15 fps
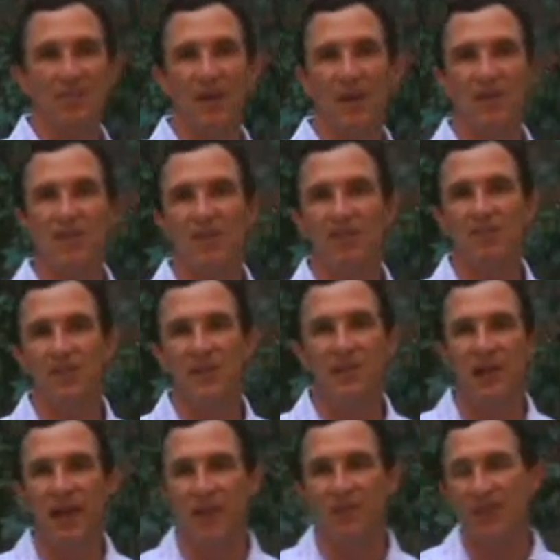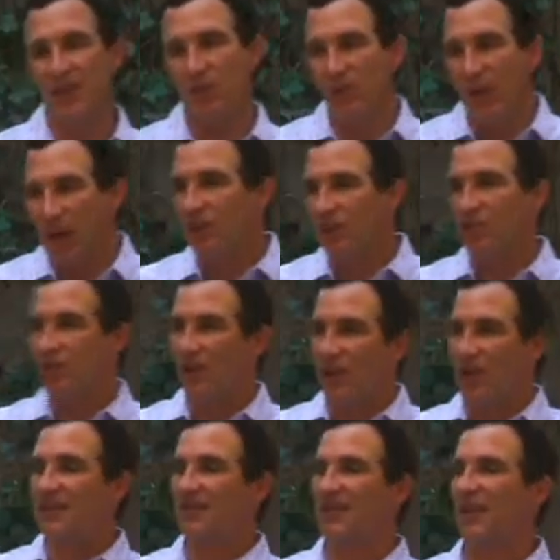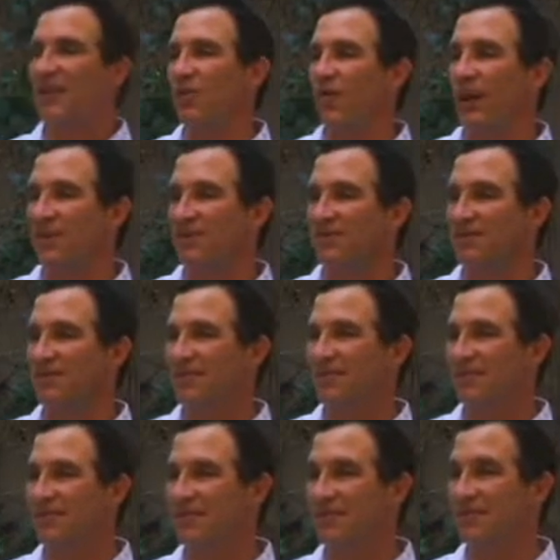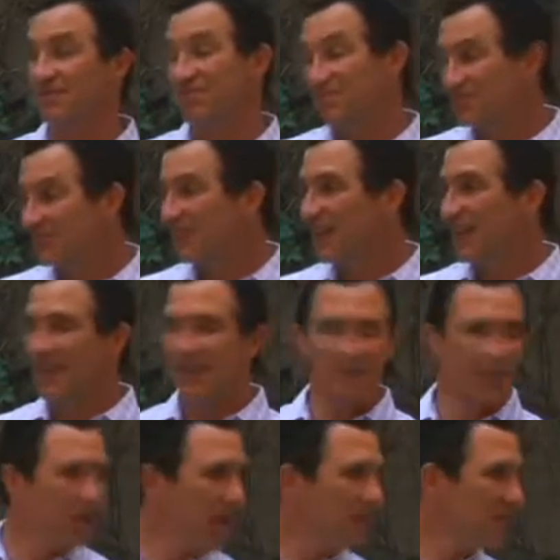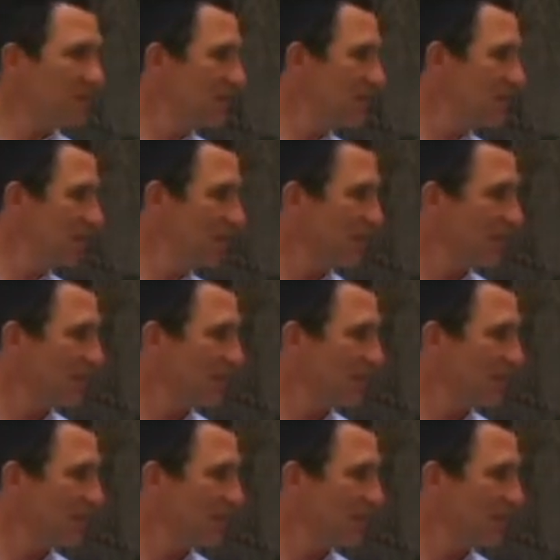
It might just be kind of like, well, try and stay away. So we'll have to see.